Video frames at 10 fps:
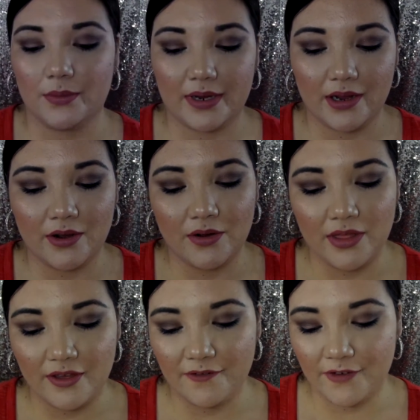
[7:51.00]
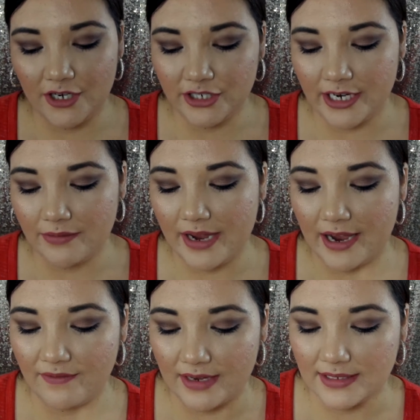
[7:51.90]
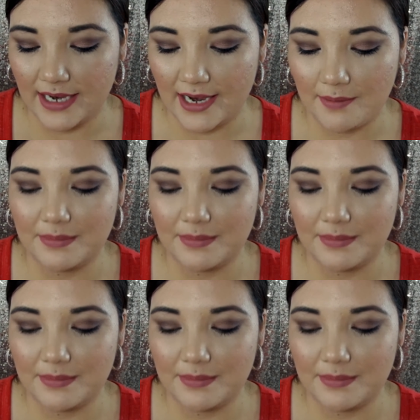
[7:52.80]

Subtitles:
we go. The first shade we have is a